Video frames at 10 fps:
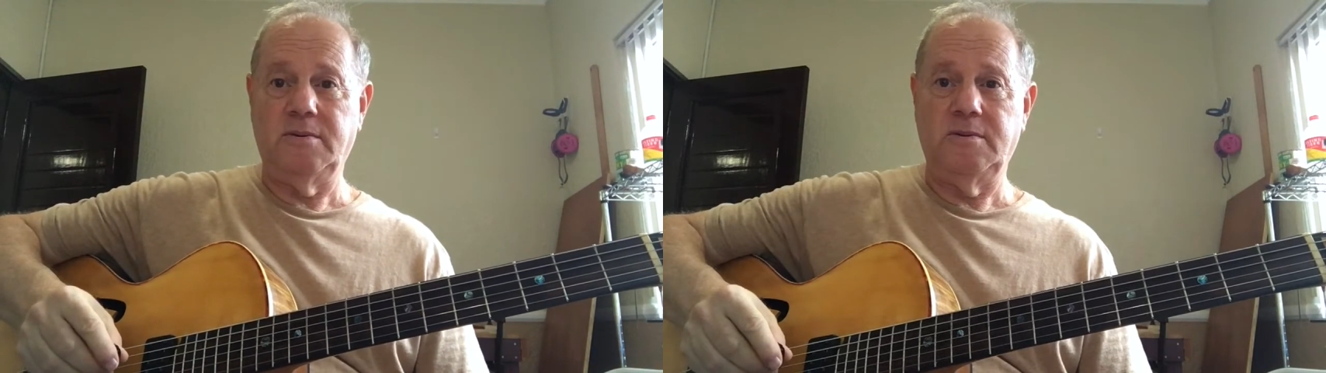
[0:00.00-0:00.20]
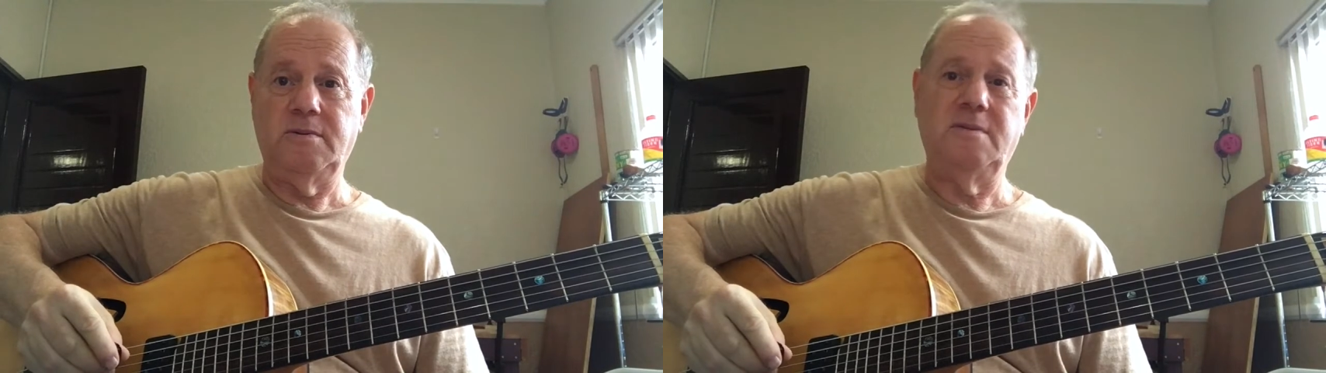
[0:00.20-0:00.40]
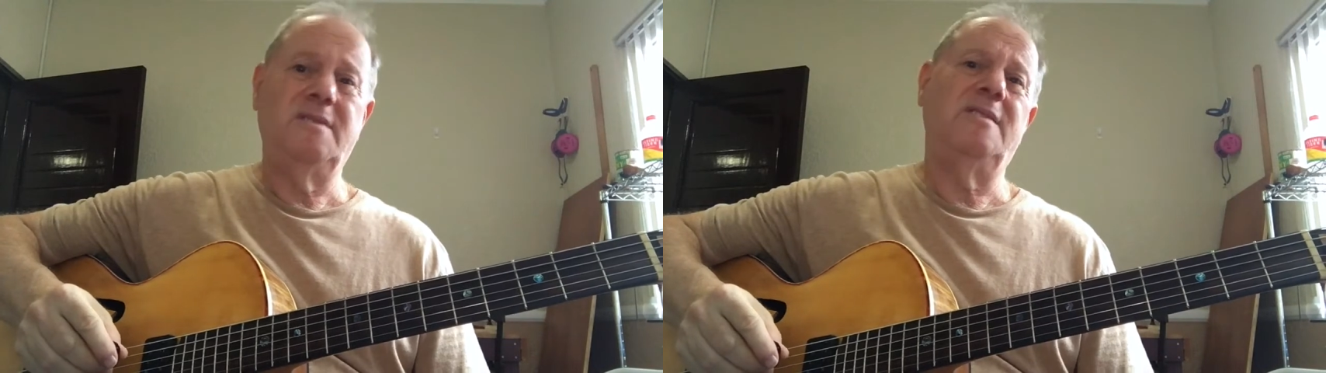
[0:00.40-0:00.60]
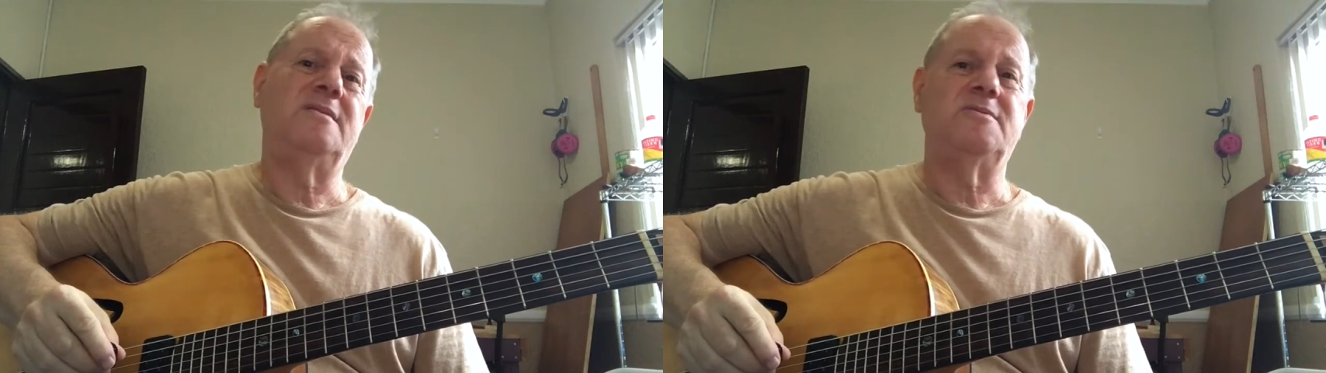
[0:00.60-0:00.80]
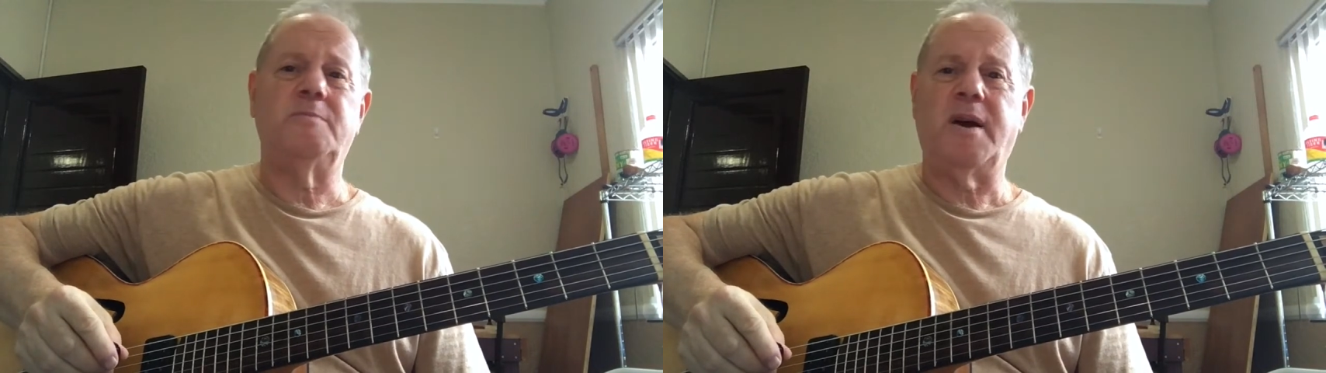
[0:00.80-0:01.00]
It
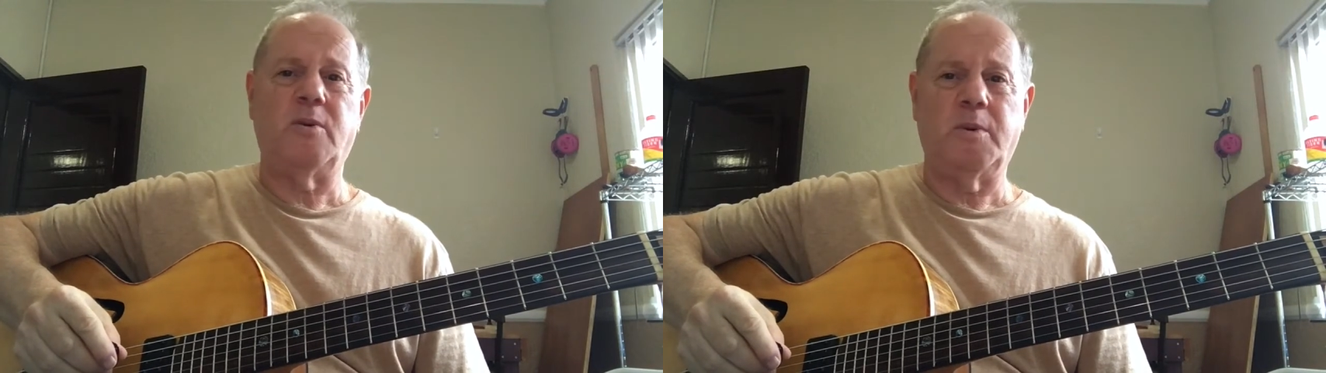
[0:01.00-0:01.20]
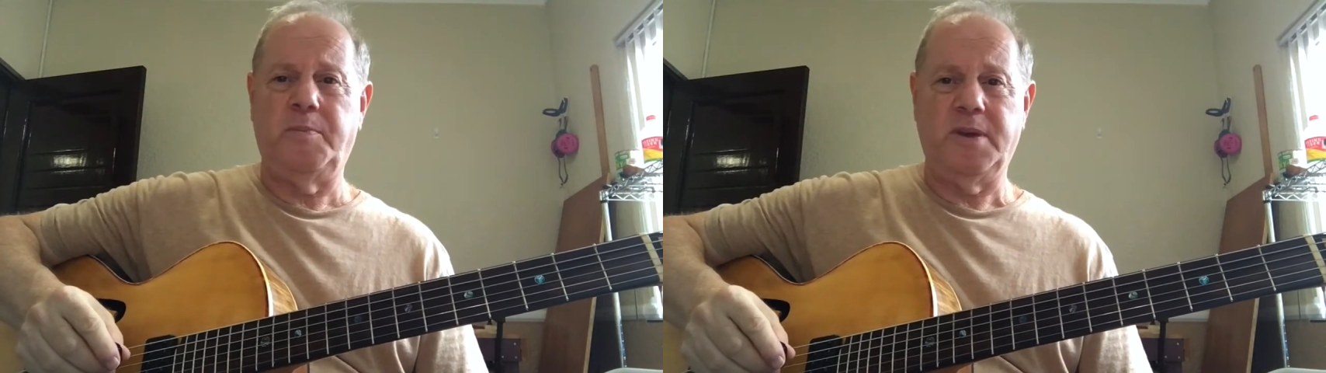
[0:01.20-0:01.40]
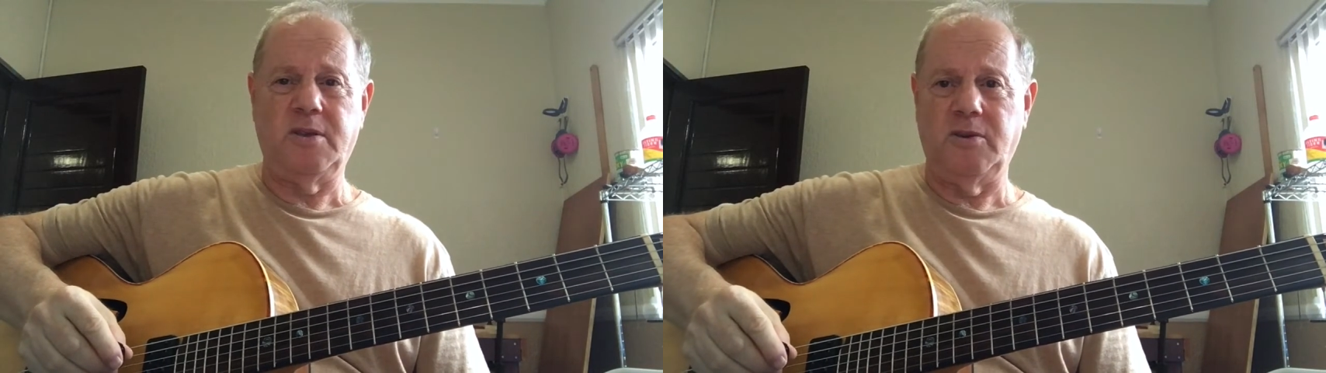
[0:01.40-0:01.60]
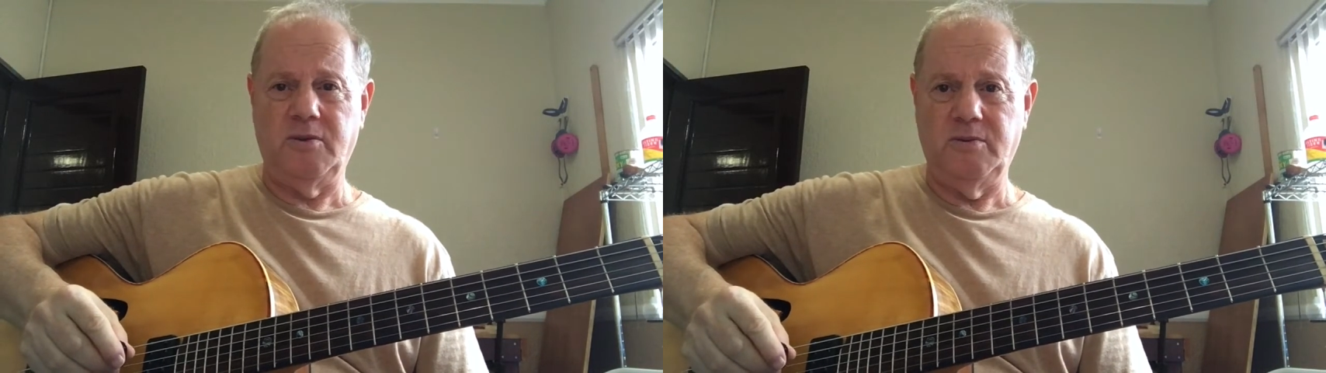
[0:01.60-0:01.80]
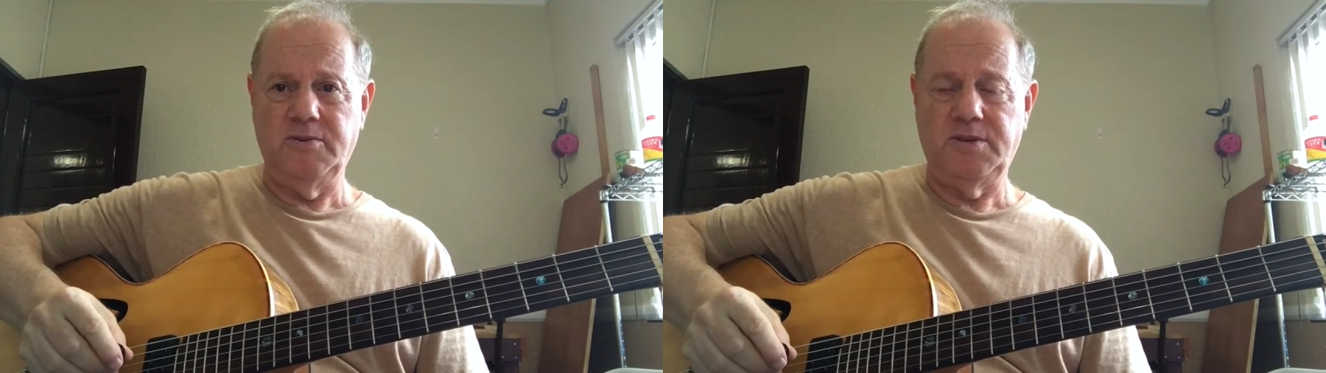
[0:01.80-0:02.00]
doesn't matter what pick you
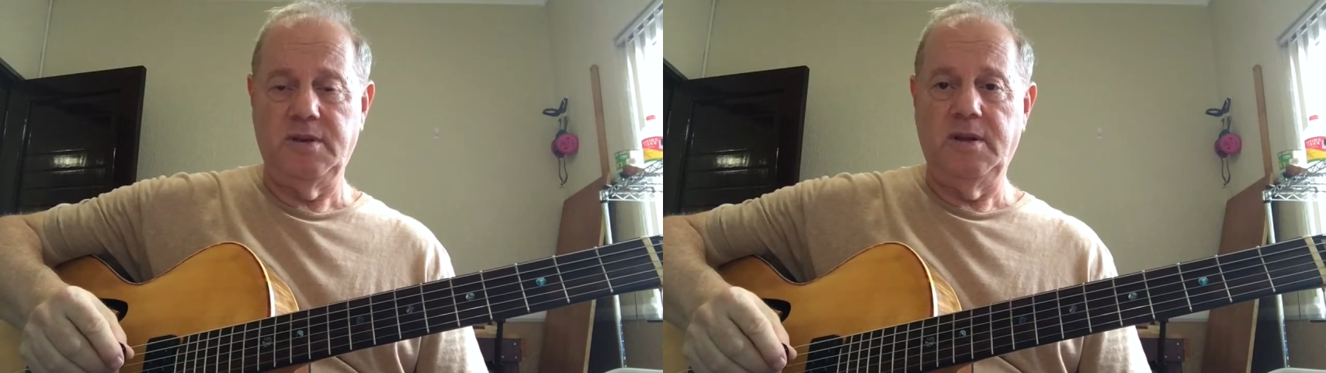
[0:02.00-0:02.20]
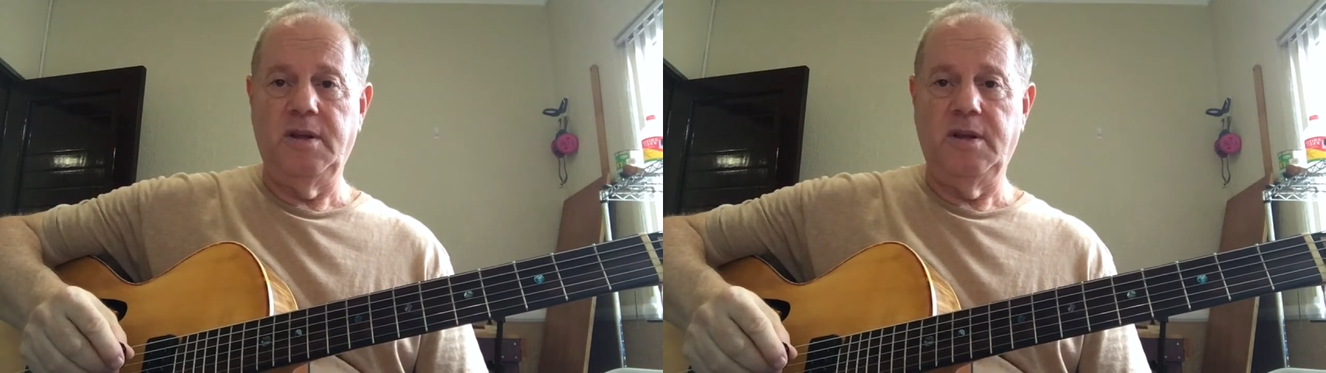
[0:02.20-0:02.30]
use.